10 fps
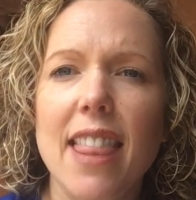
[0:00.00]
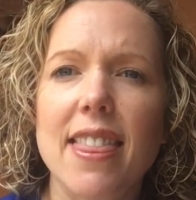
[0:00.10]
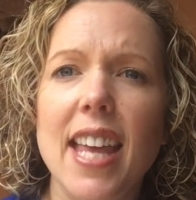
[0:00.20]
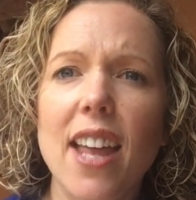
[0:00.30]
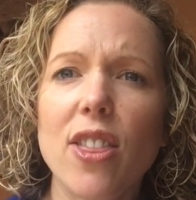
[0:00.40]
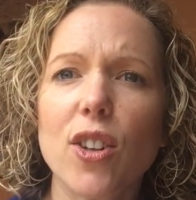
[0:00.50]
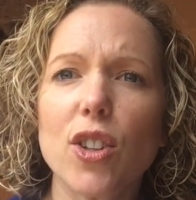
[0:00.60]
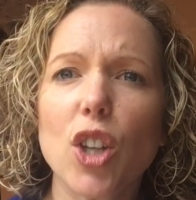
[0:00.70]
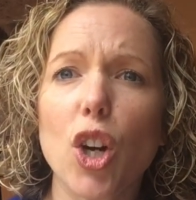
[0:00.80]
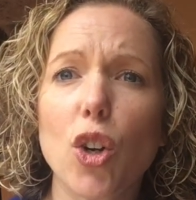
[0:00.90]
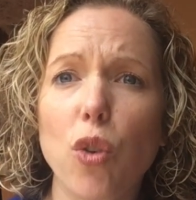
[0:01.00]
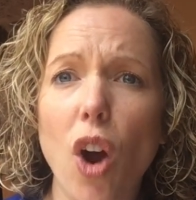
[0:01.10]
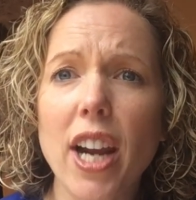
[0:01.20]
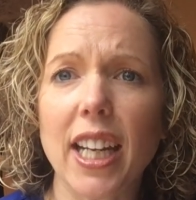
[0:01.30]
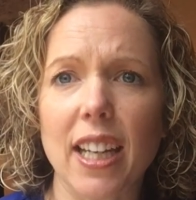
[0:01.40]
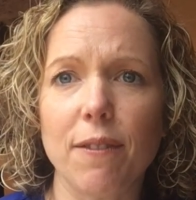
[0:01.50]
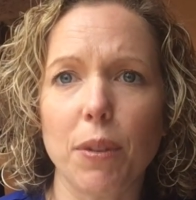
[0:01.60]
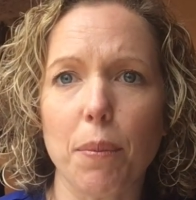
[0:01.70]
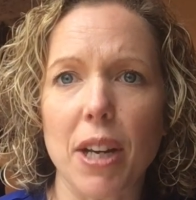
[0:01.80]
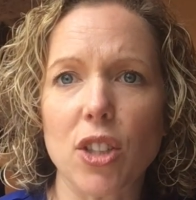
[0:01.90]
Then there's chronic
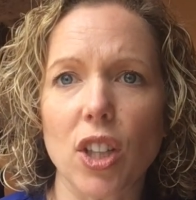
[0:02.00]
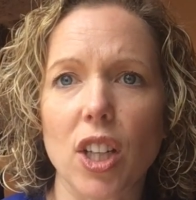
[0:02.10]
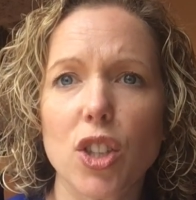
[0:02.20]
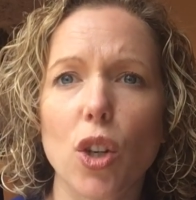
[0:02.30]
inflammation.